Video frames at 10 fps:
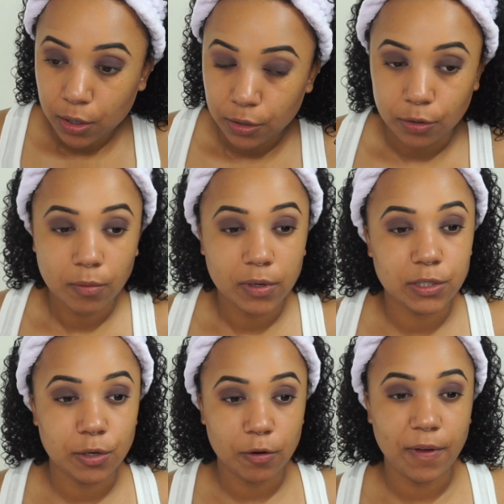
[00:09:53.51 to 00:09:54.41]
You don't want to
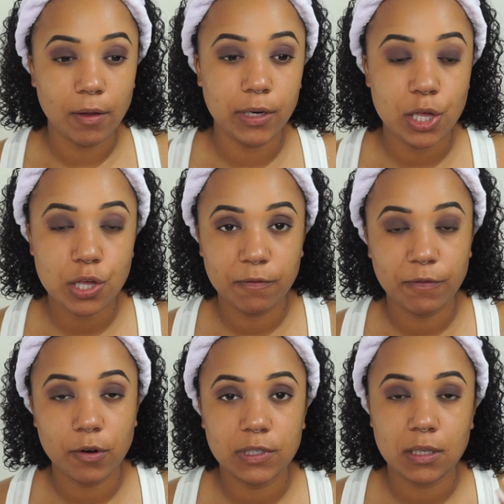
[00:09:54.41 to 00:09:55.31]
do your foundation
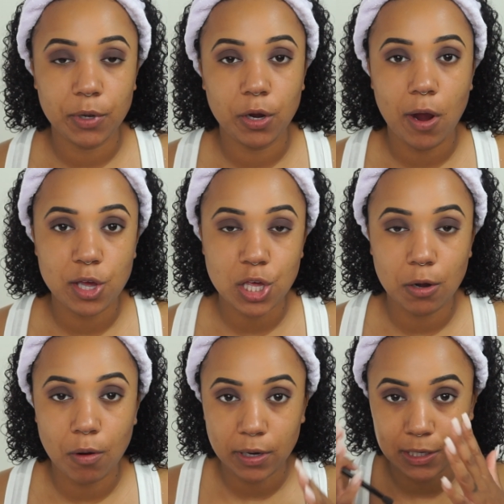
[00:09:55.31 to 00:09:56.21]
first and then put your
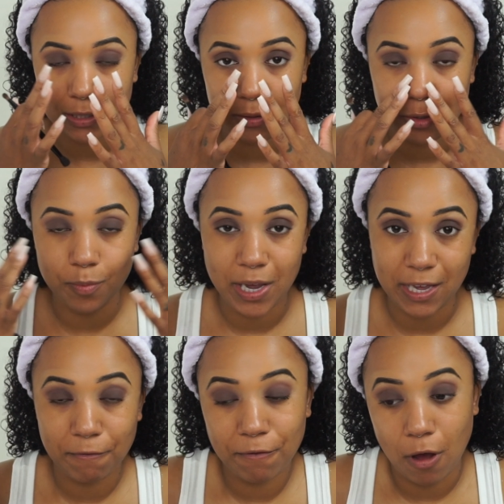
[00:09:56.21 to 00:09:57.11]
eyeshadow on, because you might
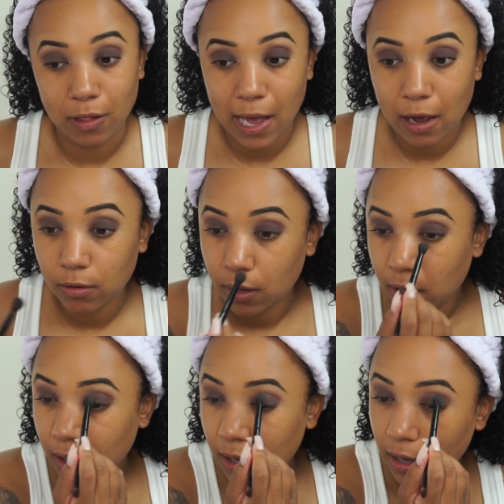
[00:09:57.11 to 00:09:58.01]
get fallout.
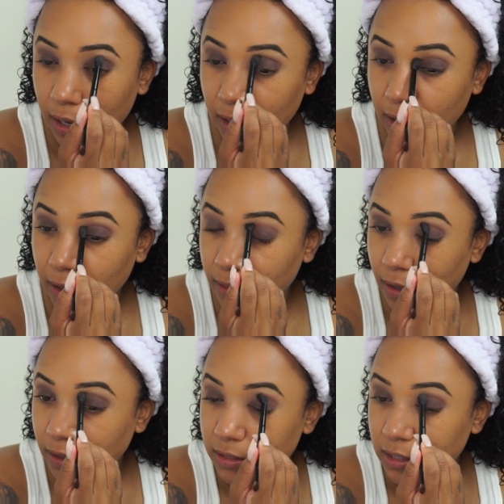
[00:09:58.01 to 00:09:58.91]
and
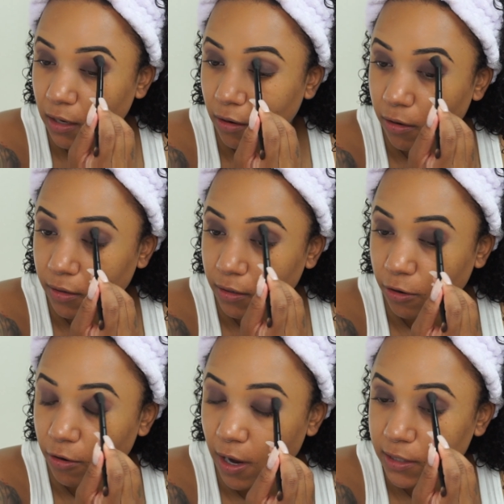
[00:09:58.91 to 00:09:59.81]
then it's kind of hard to
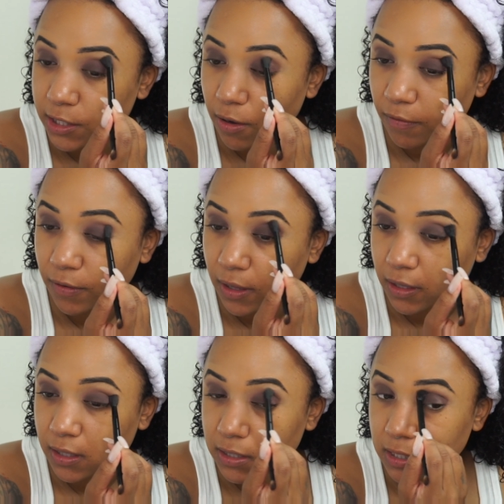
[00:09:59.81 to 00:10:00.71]
correct. So I feel like
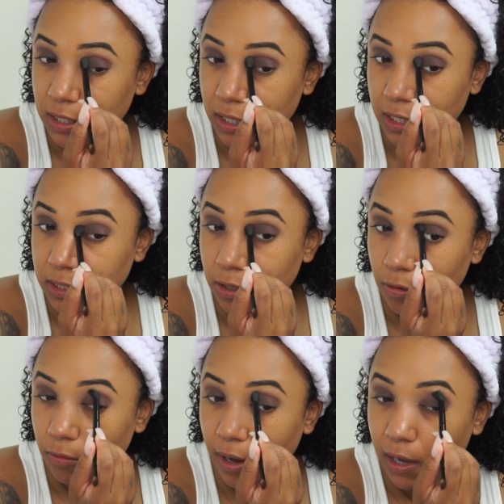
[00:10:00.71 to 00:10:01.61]
this is an
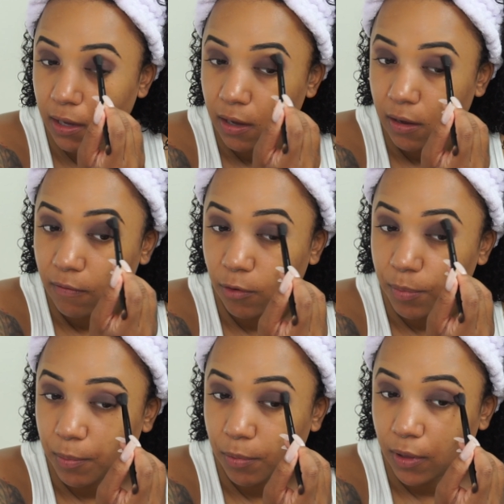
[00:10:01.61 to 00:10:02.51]
easier way for
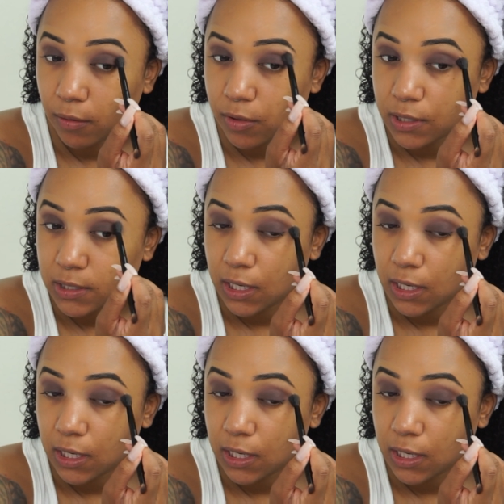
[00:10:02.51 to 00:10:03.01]
people that are just